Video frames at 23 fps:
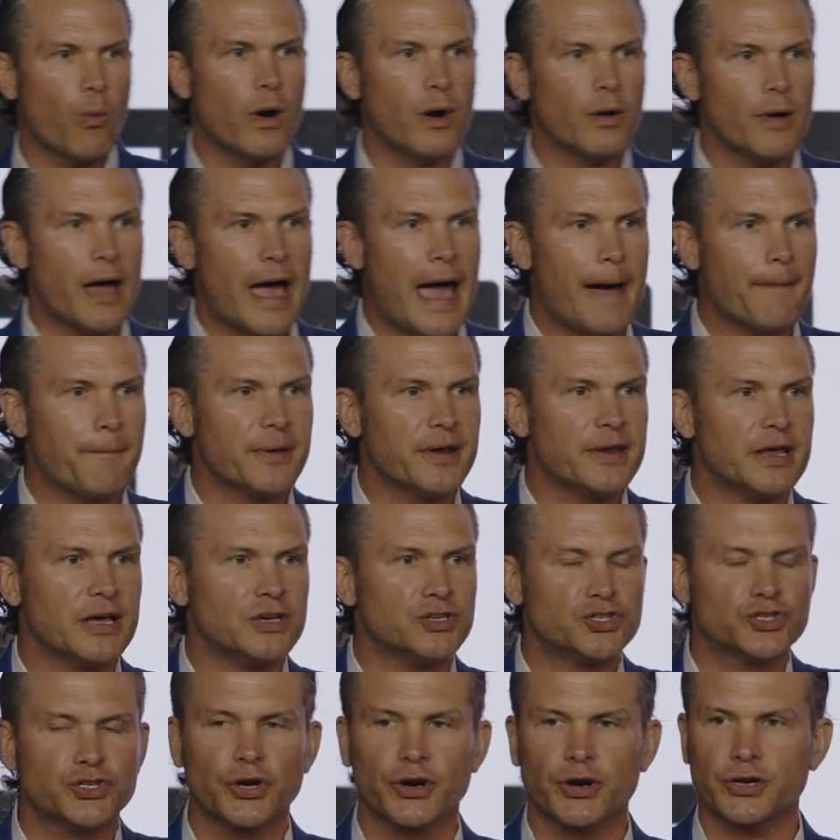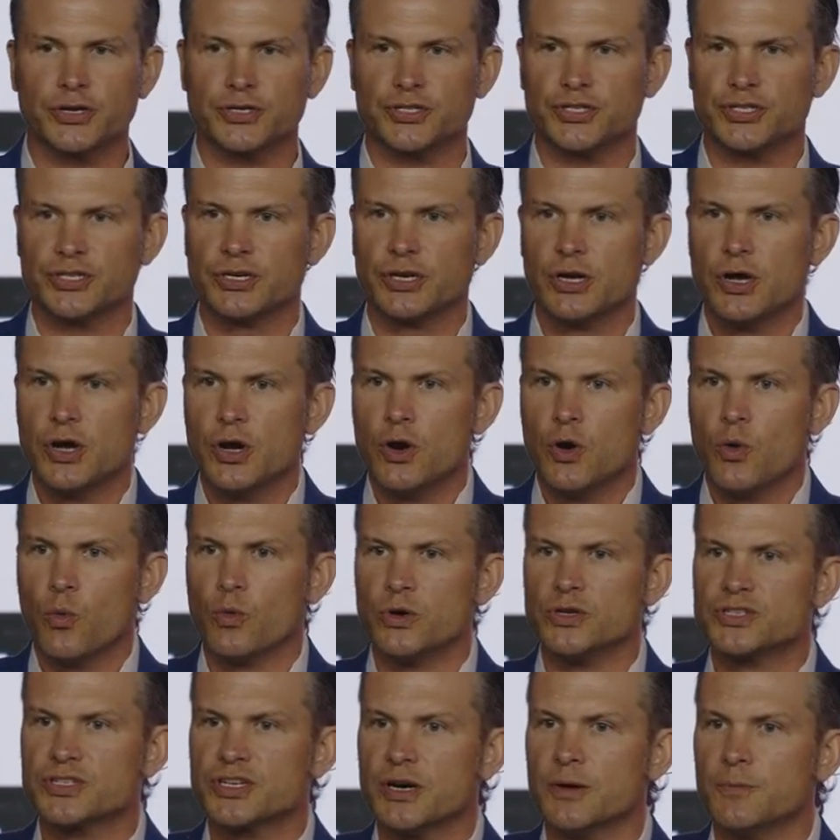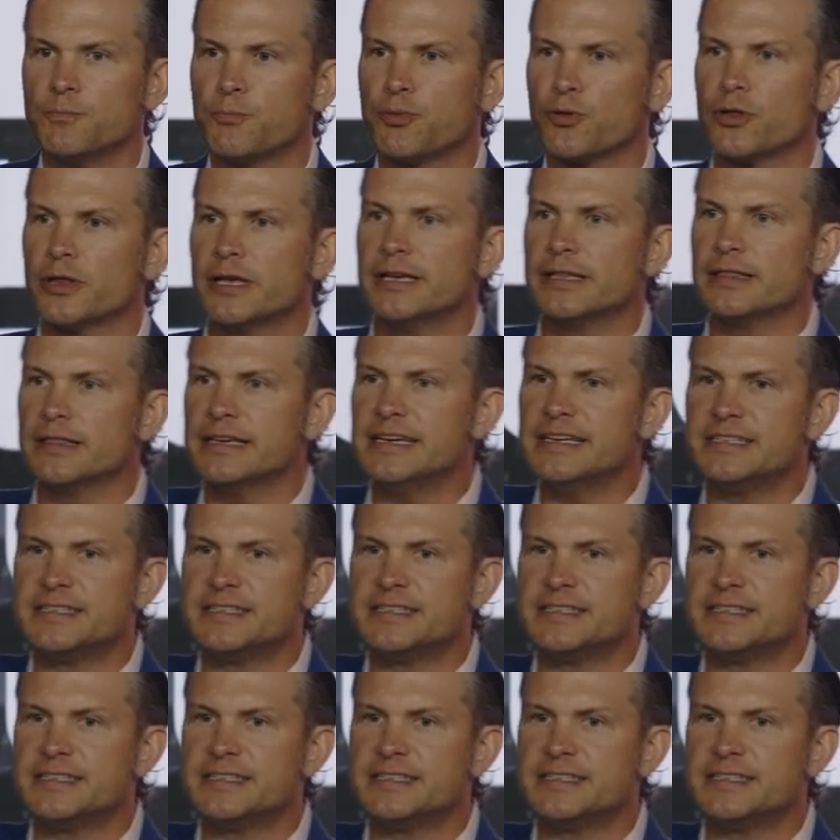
what happened at church was completely